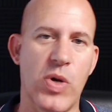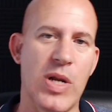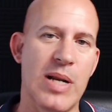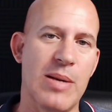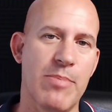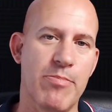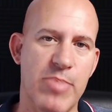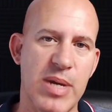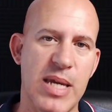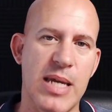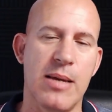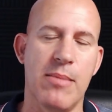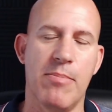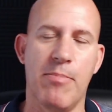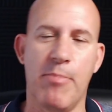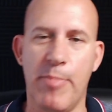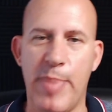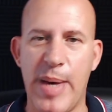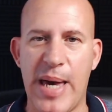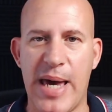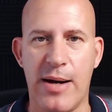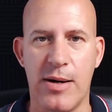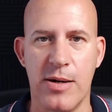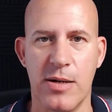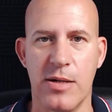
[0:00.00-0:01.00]
be
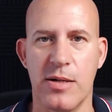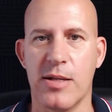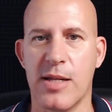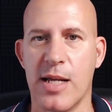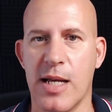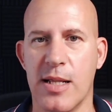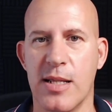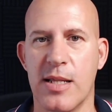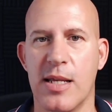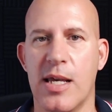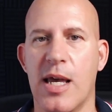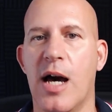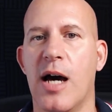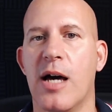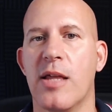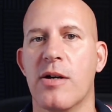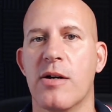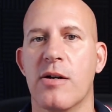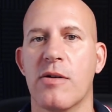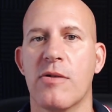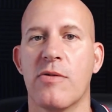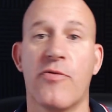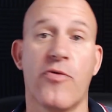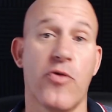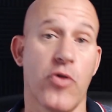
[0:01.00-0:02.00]
better than the
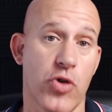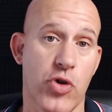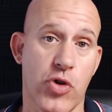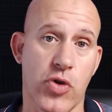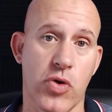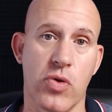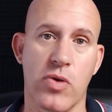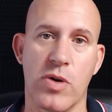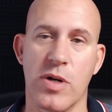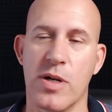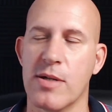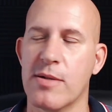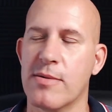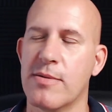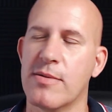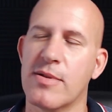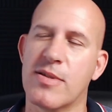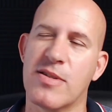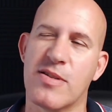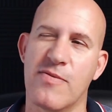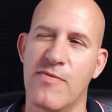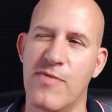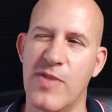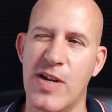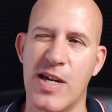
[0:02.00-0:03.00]
other for sure.
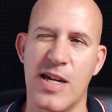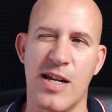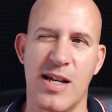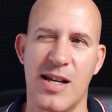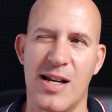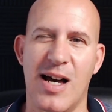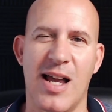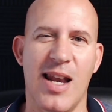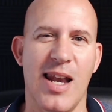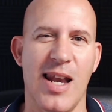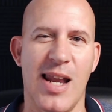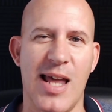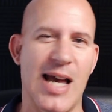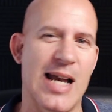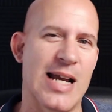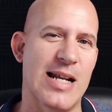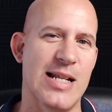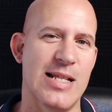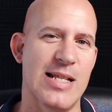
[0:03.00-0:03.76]
It's very unlikely